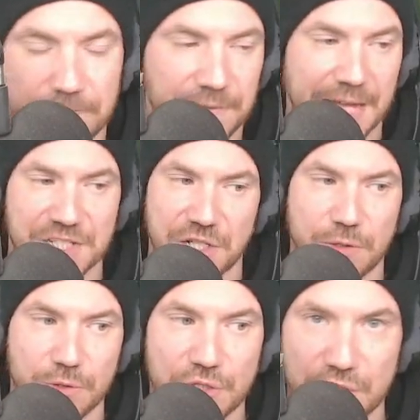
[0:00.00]
That's
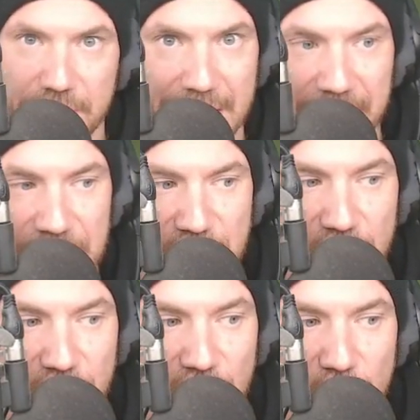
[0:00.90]
huge. That
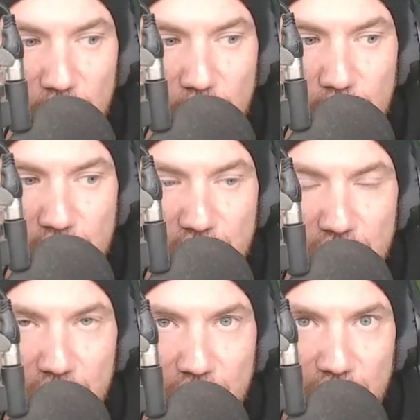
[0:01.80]
is
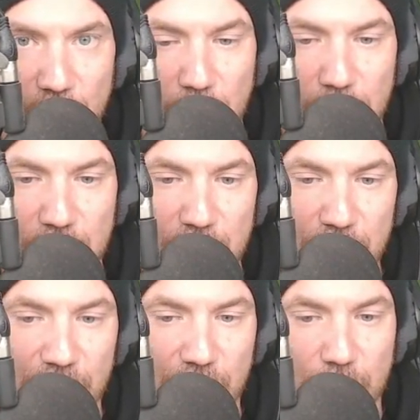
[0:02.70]
huge, huge,
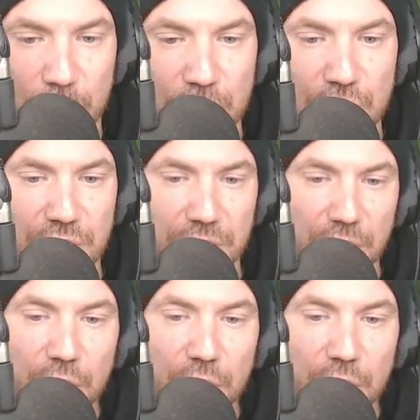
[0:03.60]
huge.